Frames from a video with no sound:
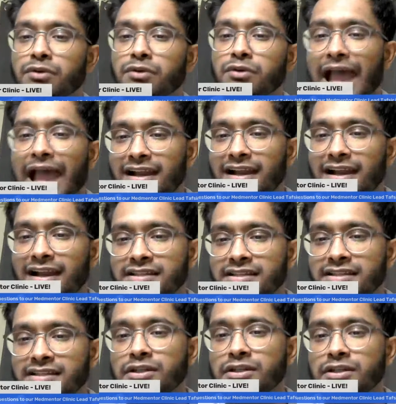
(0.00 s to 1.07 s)
called
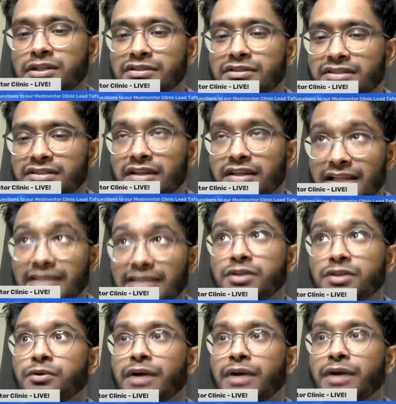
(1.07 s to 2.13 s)
Ackland's
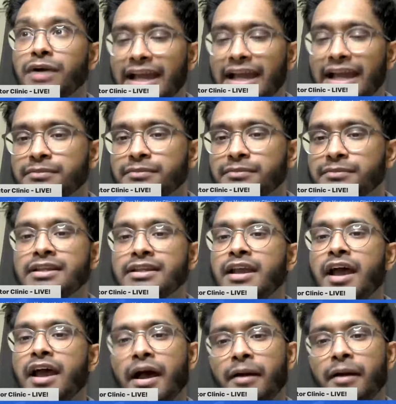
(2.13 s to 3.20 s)
clinical anatomy
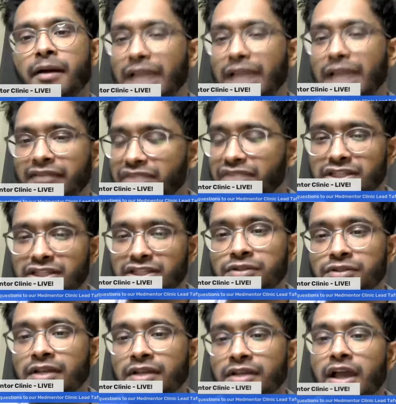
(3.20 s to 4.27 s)
like
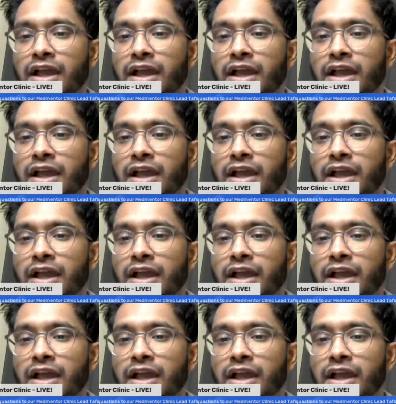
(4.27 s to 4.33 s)
videos,